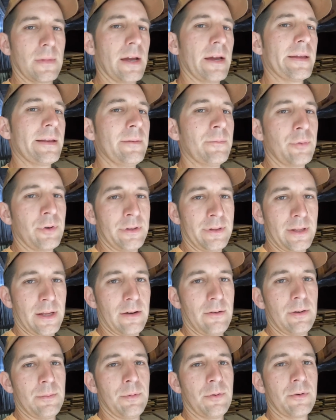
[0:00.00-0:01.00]
I can print
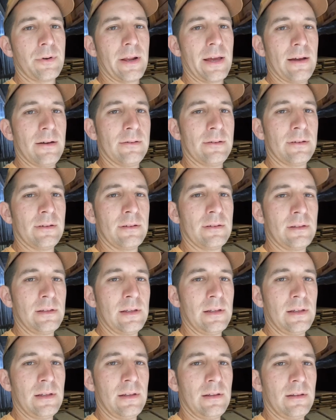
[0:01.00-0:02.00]
that report out.
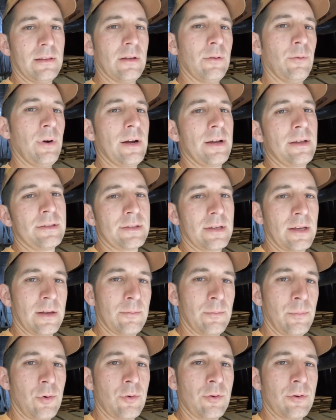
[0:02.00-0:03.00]
Now, why is that
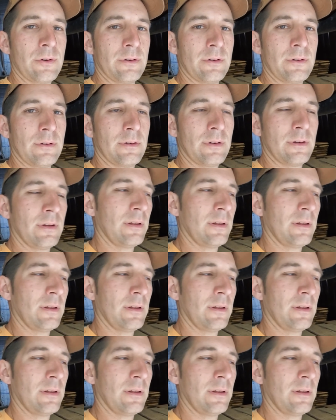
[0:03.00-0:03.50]
important?